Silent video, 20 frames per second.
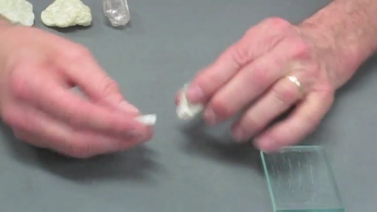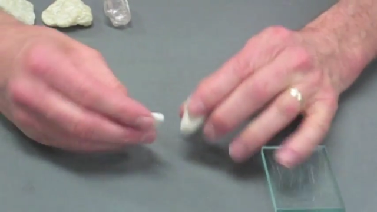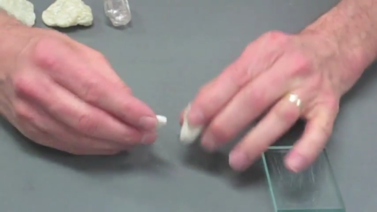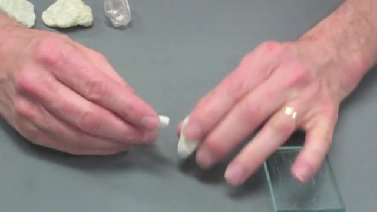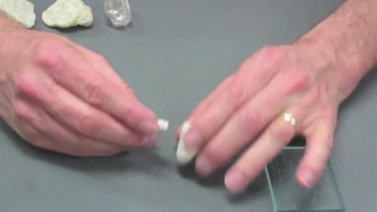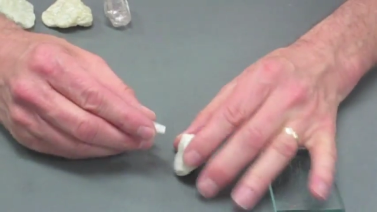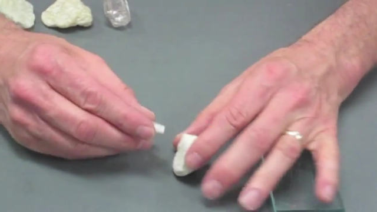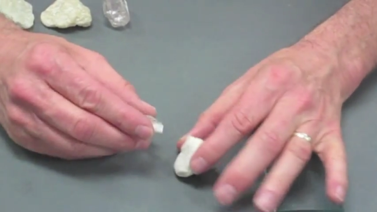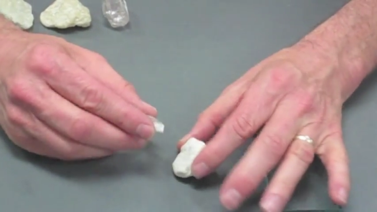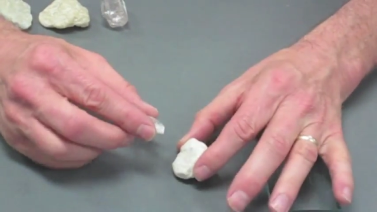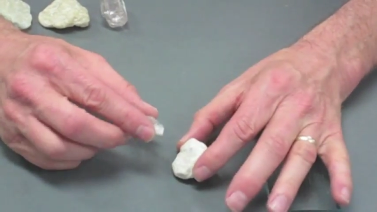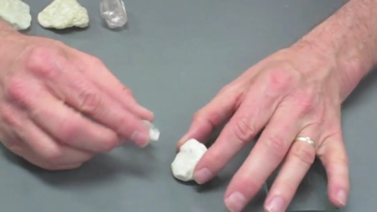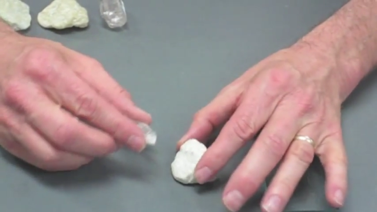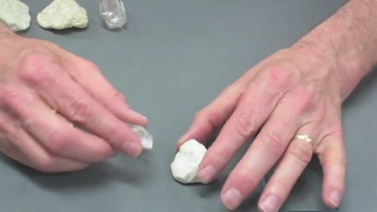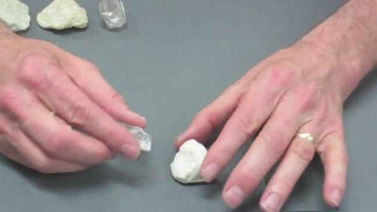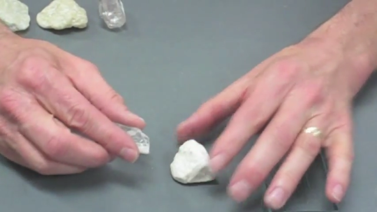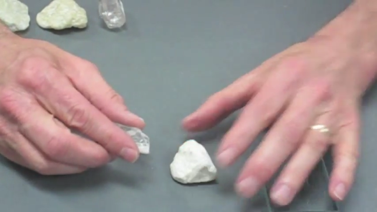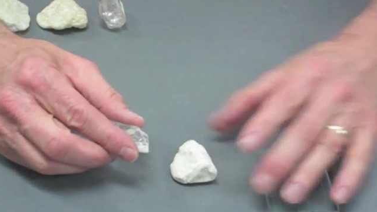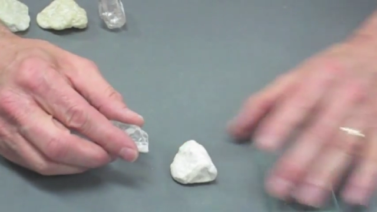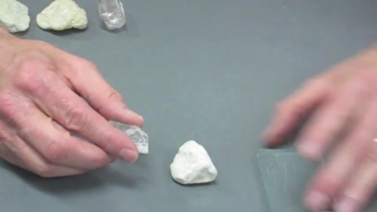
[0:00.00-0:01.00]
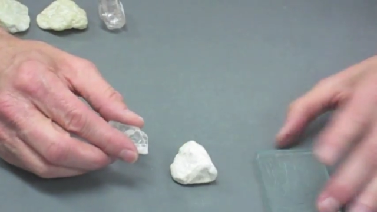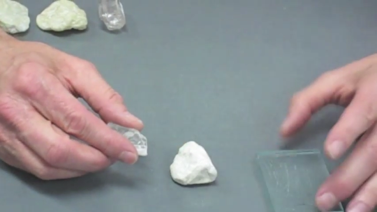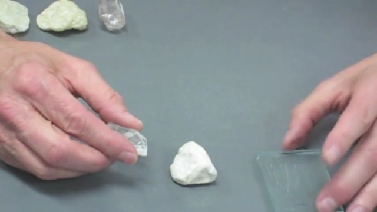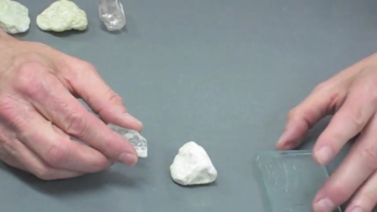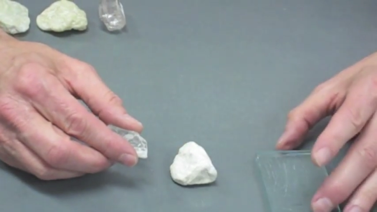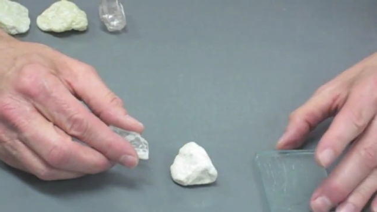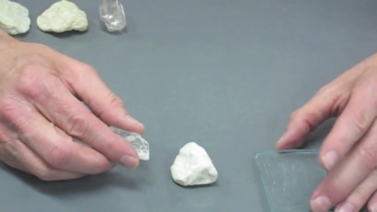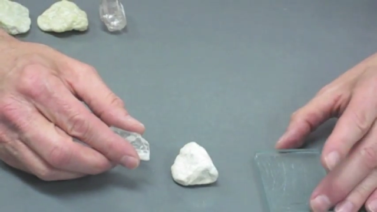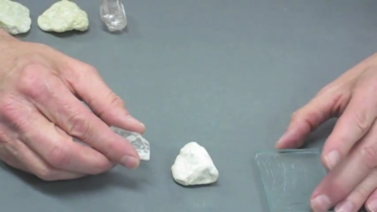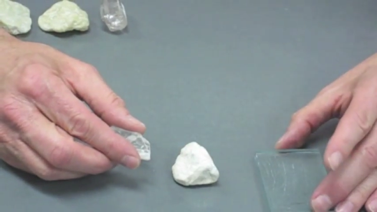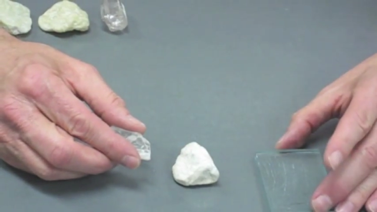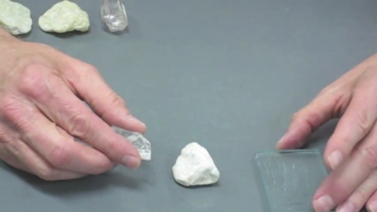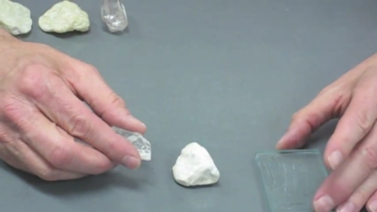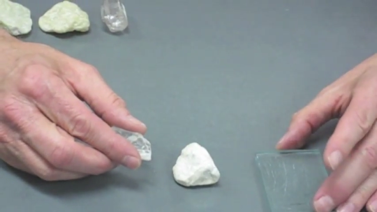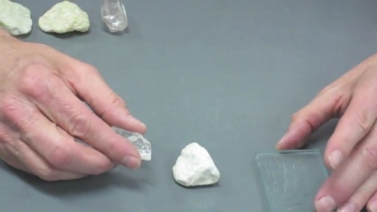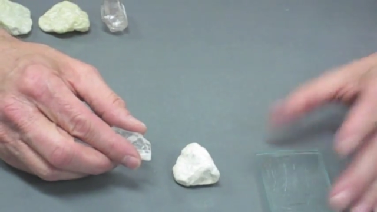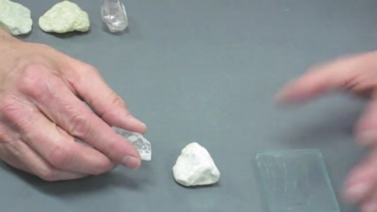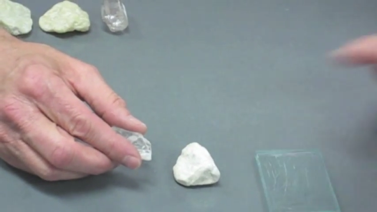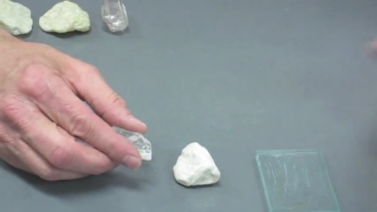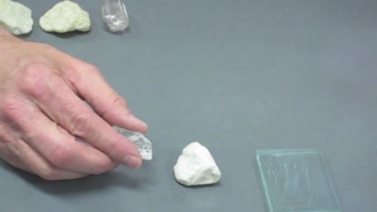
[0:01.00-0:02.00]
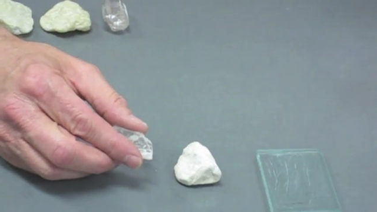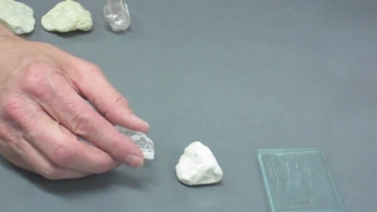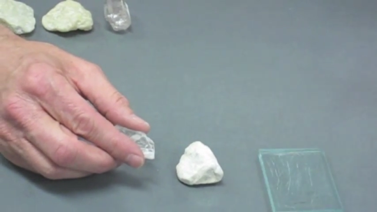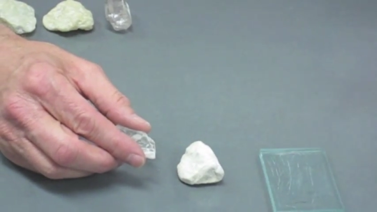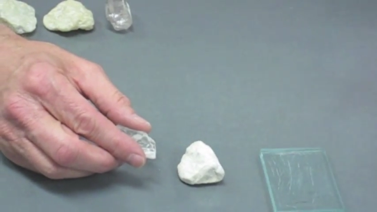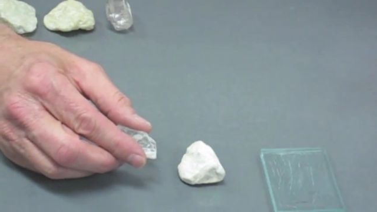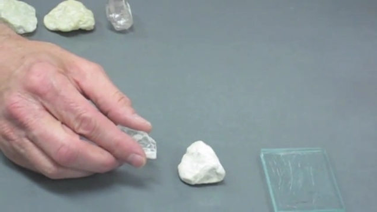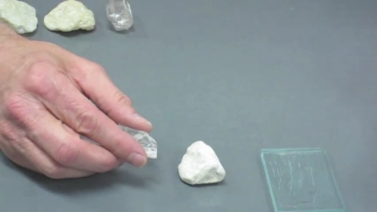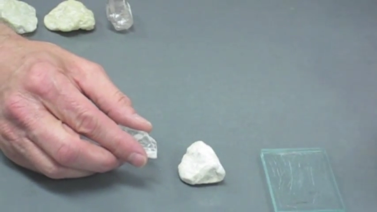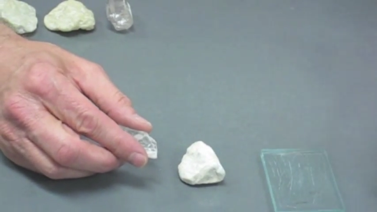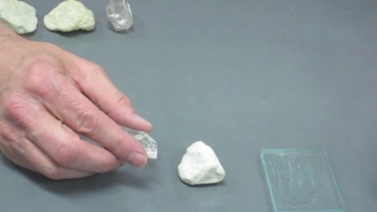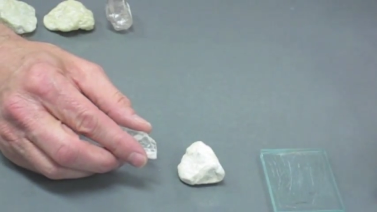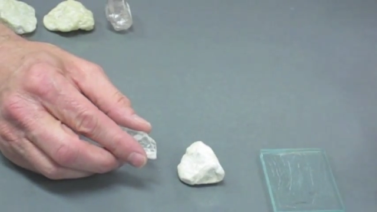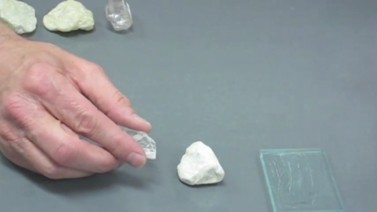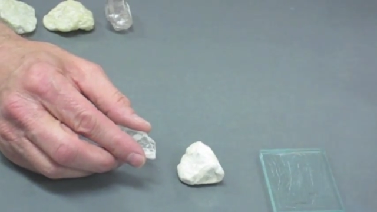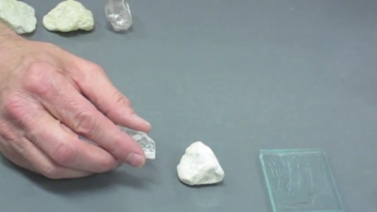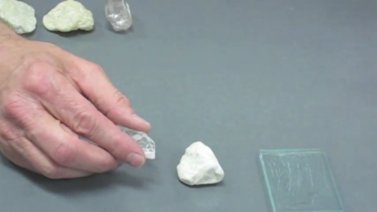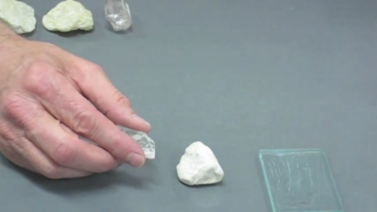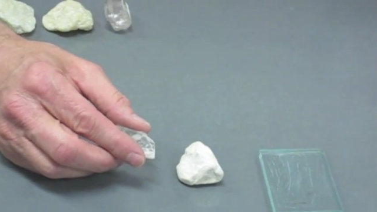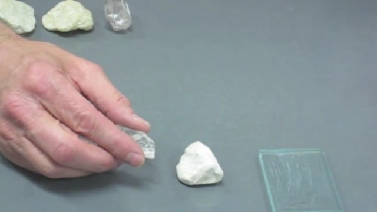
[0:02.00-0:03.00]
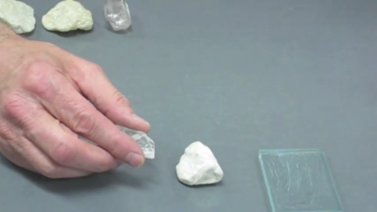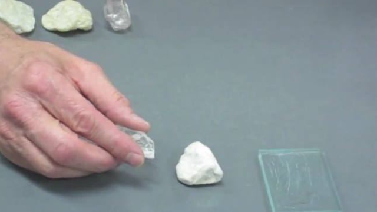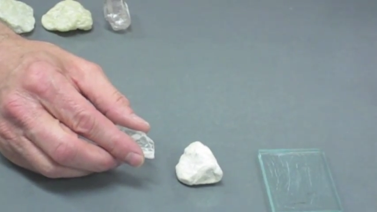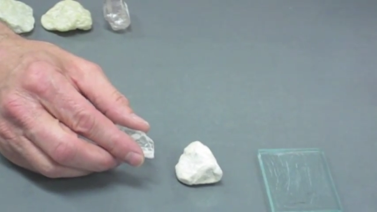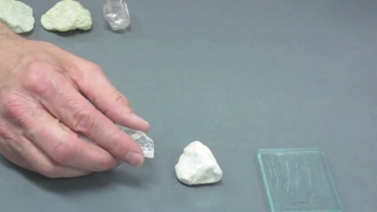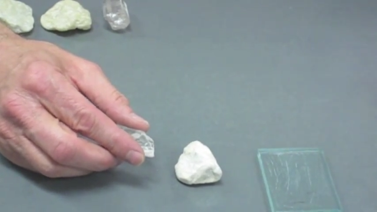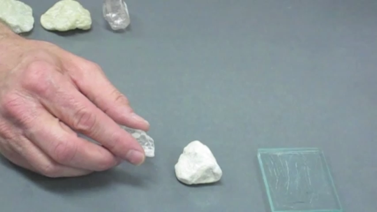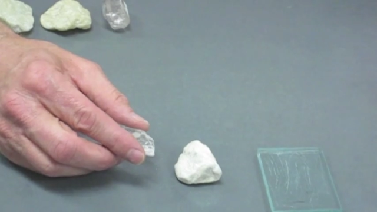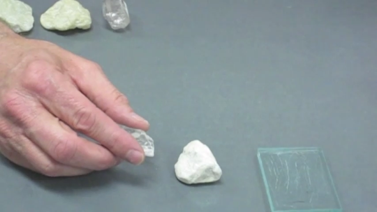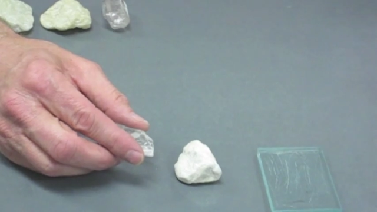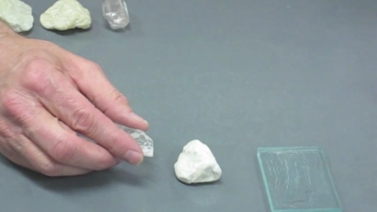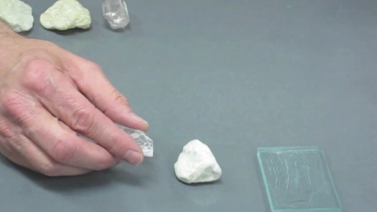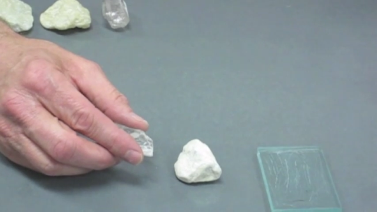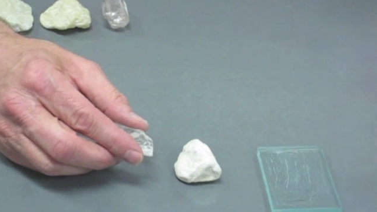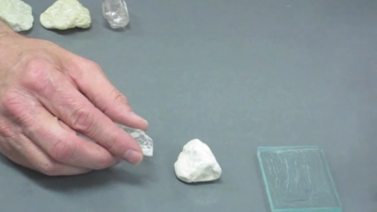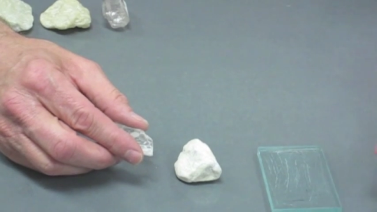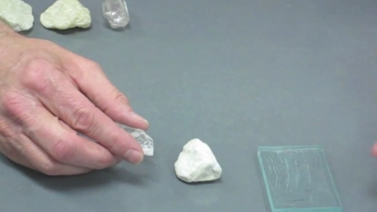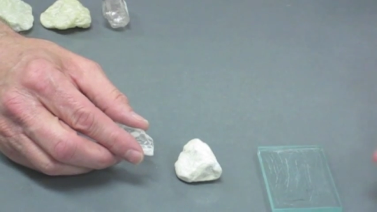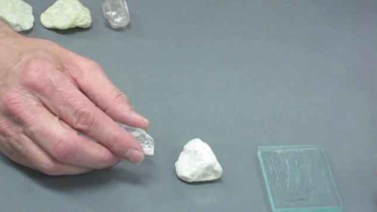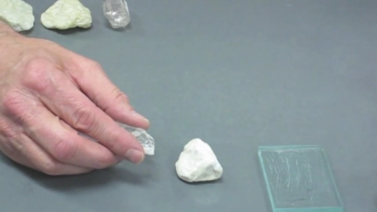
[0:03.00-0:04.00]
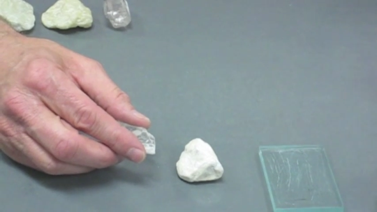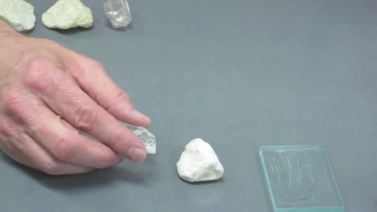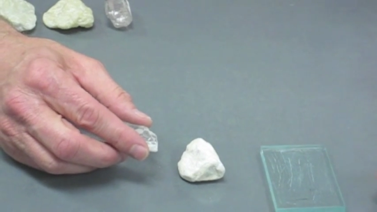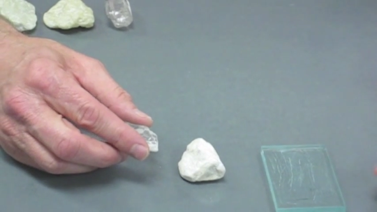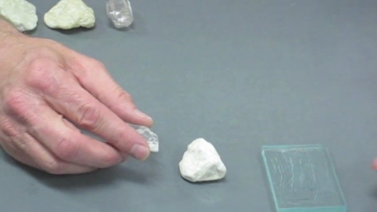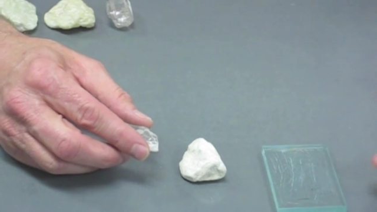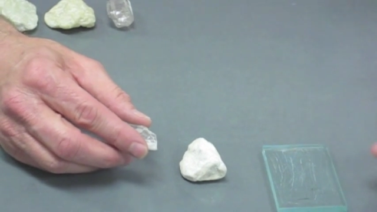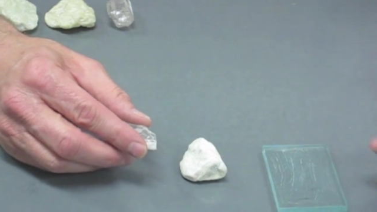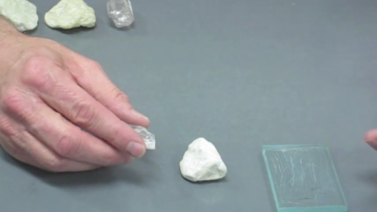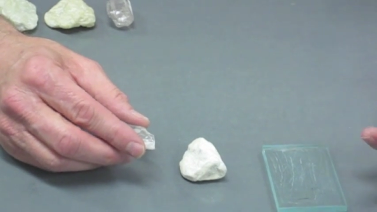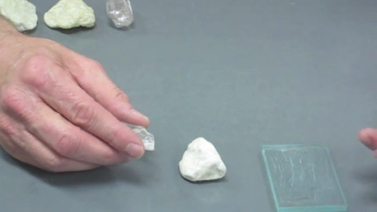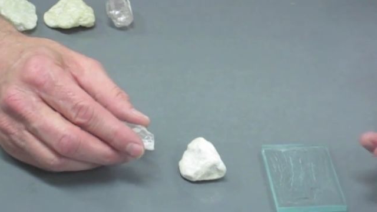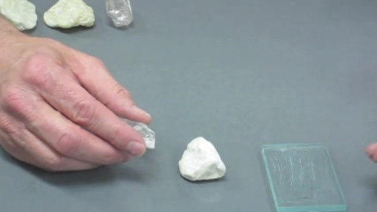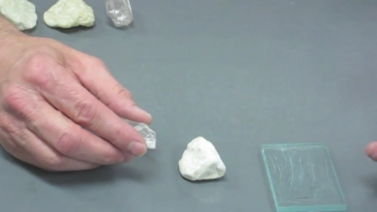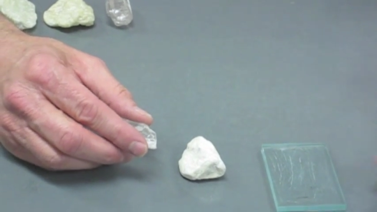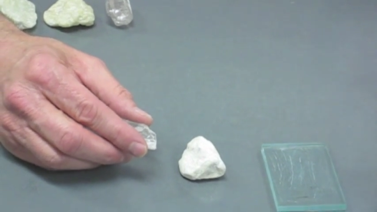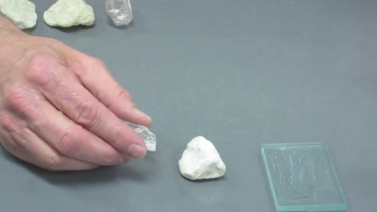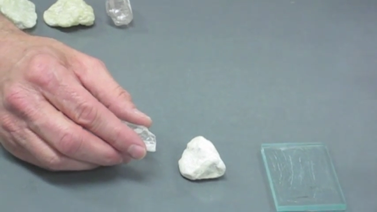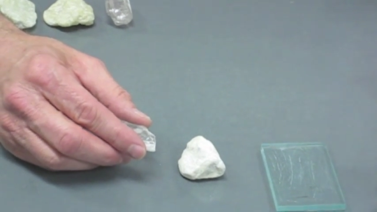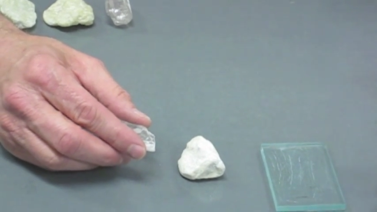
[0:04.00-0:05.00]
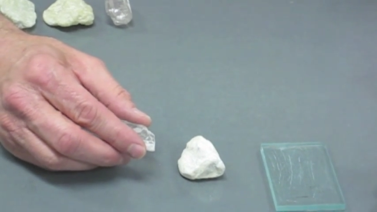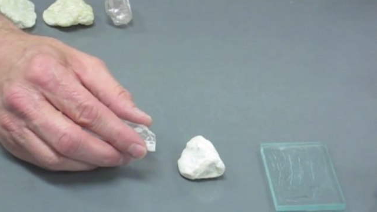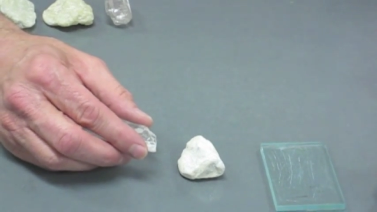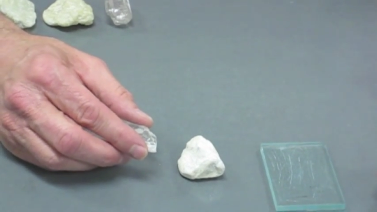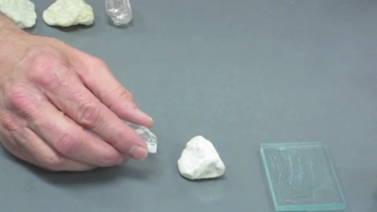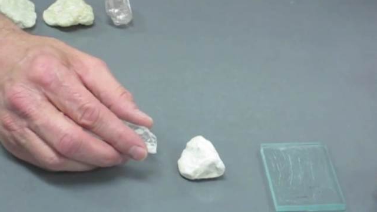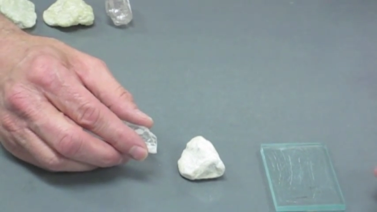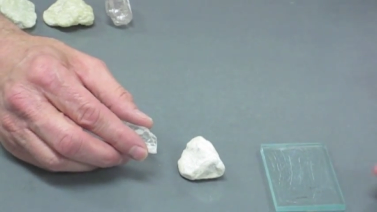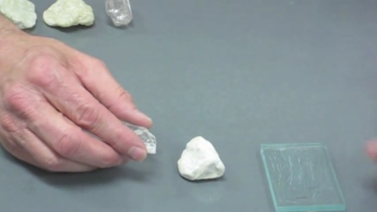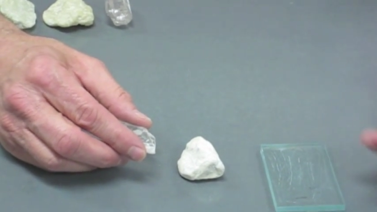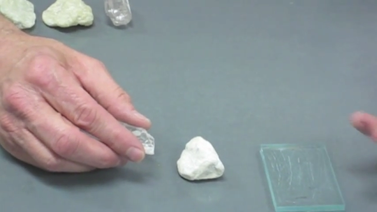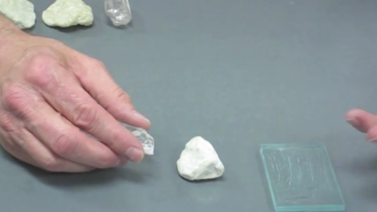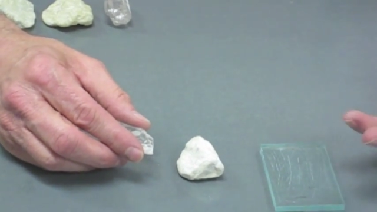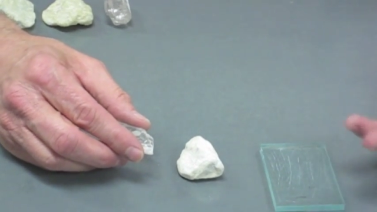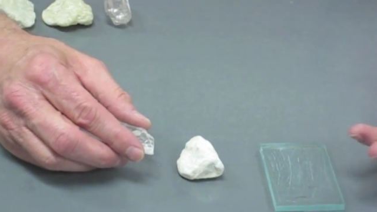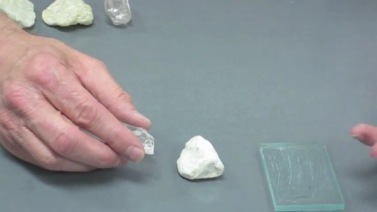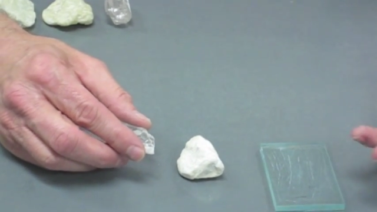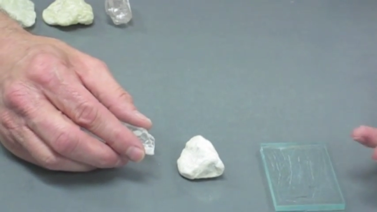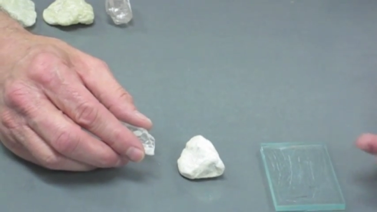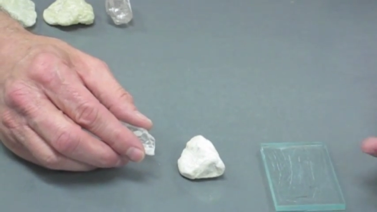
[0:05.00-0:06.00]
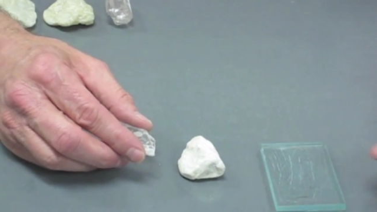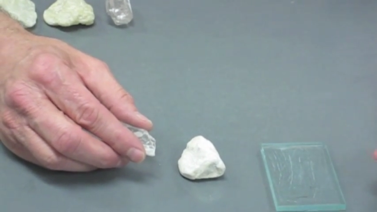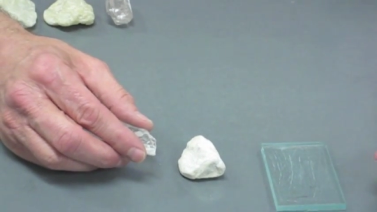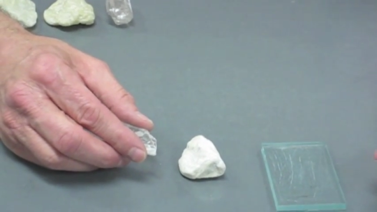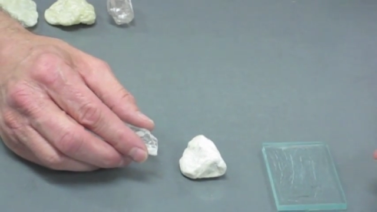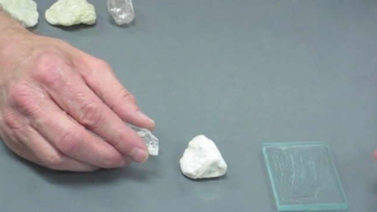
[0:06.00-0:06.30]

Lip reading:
[unreadable: no face in view]